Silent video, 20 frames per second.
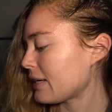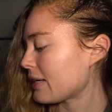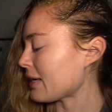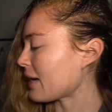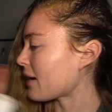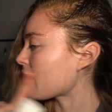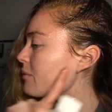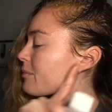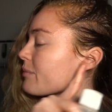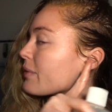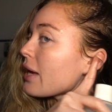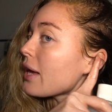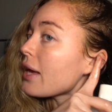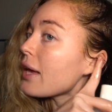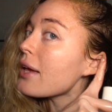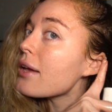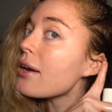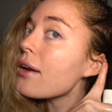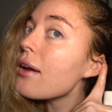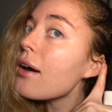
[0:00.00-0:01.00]
Yeah,
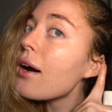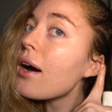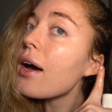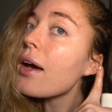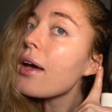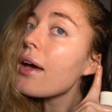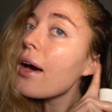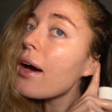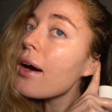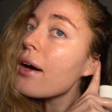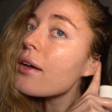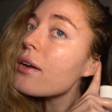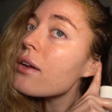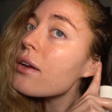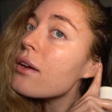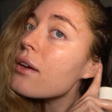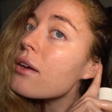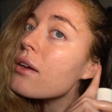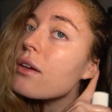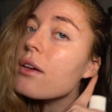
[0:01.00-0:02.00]
and I add
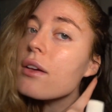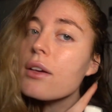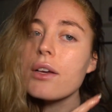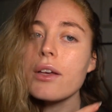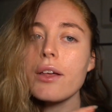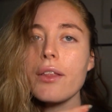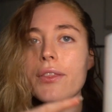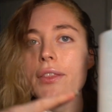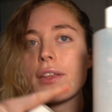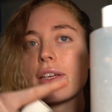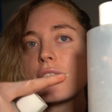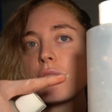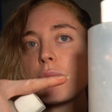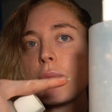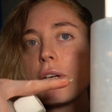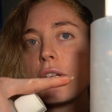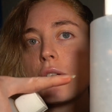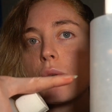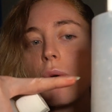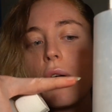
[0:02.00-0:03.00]
this
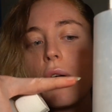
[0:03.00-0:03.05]
much